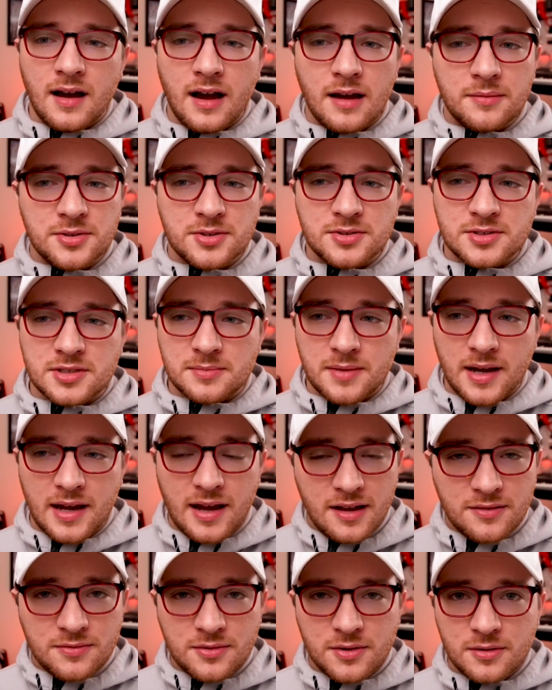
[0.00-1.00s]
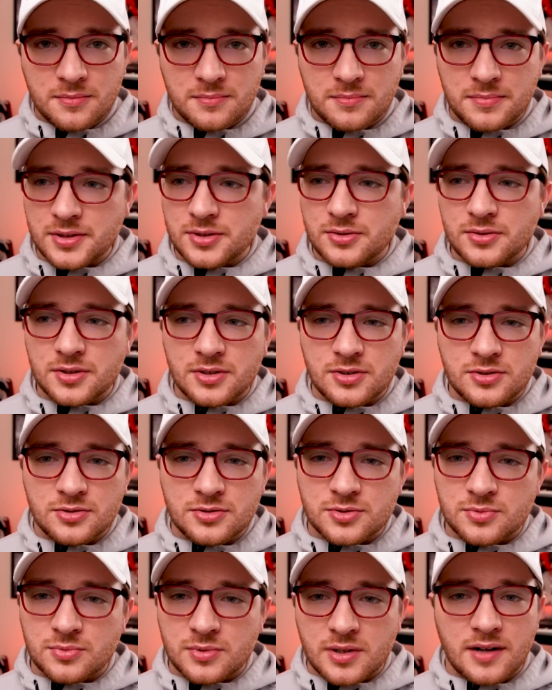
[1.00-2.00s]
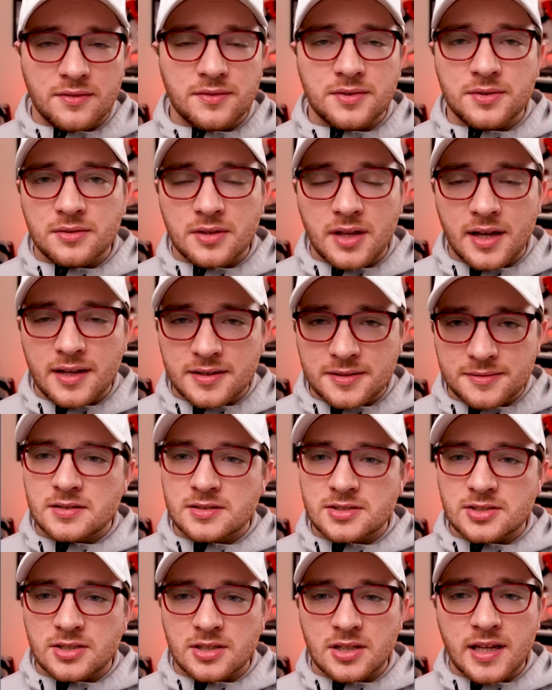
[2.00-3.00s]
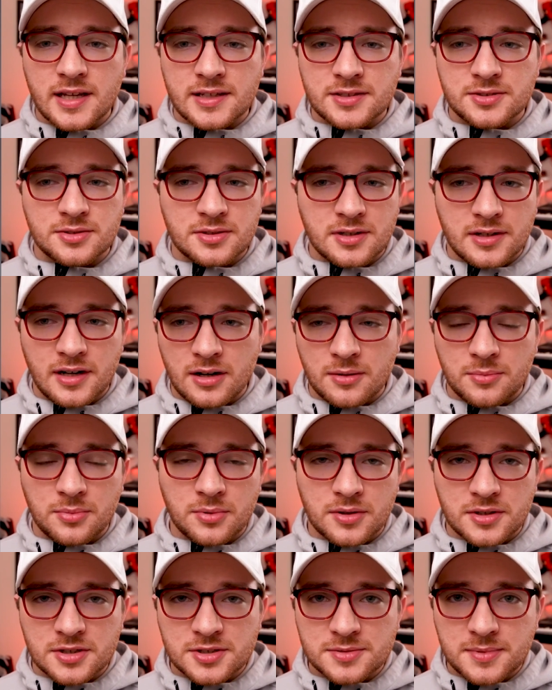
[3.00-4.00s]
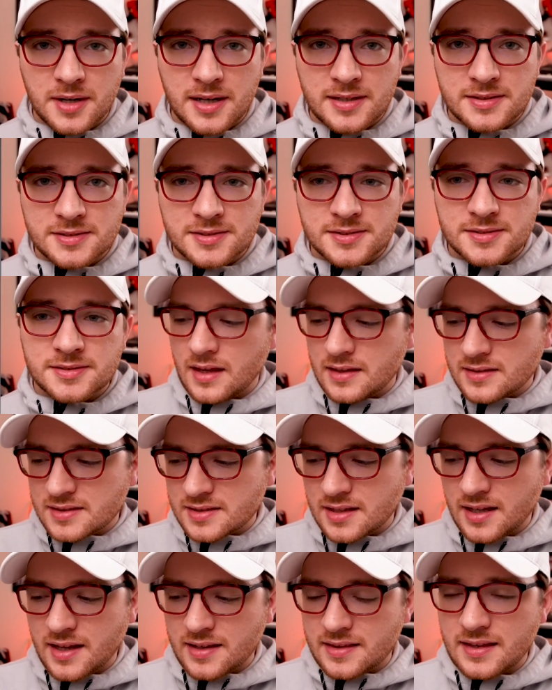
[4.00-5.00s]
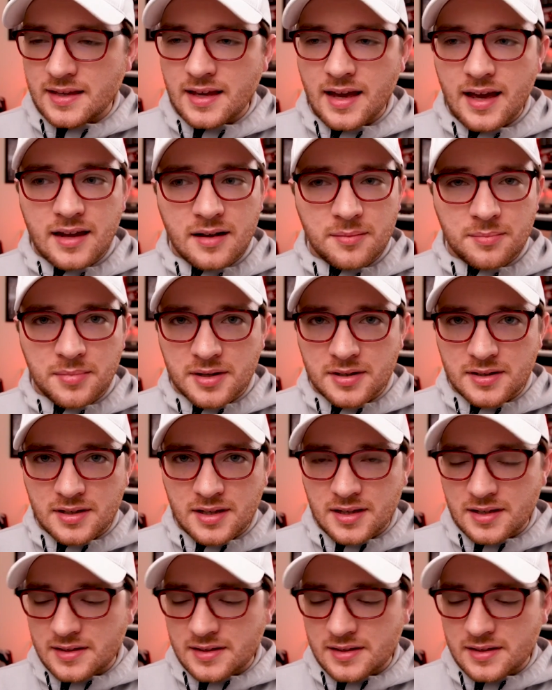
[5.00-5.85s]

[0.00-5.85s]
I'm using my iPhone, but you can use whatever you like. Select your AirPort Express, then select the edit button in